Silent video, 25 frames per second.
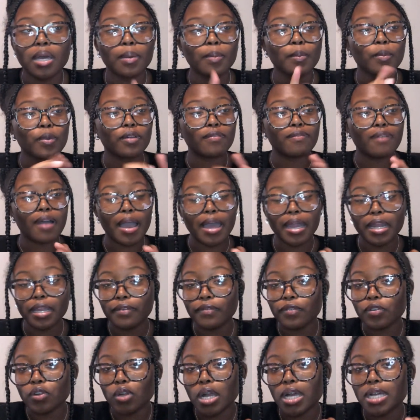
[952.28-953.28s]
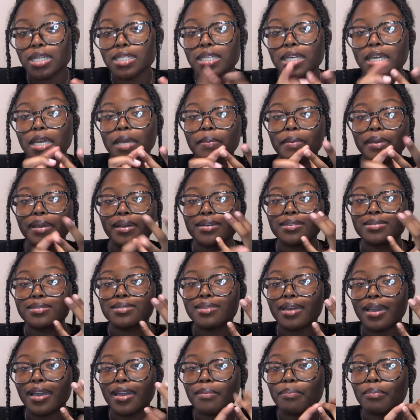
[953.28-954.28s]
providing for us, keeping us
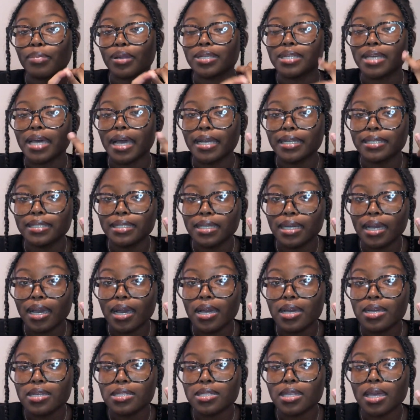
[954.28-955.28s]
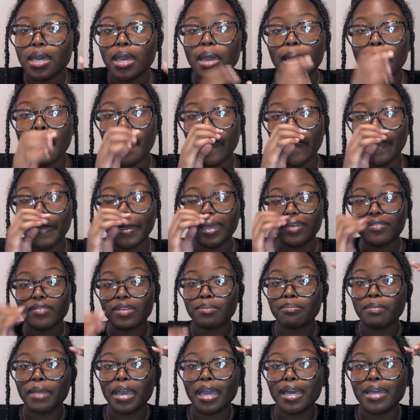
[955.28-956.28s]
safe, protecting us,
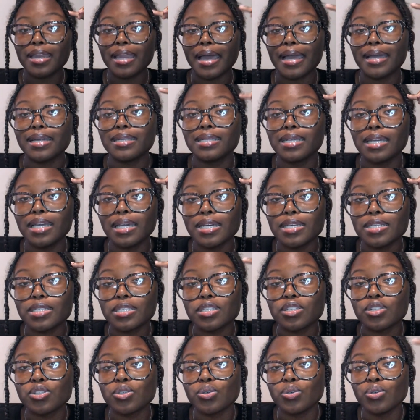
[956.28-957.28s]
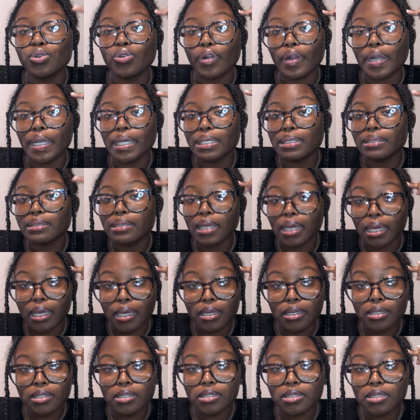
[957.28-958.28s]
giving man ideas to do great
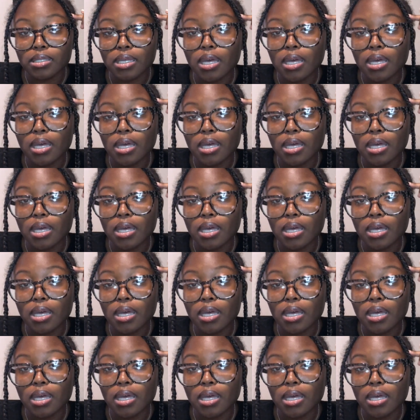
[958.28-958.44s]
things.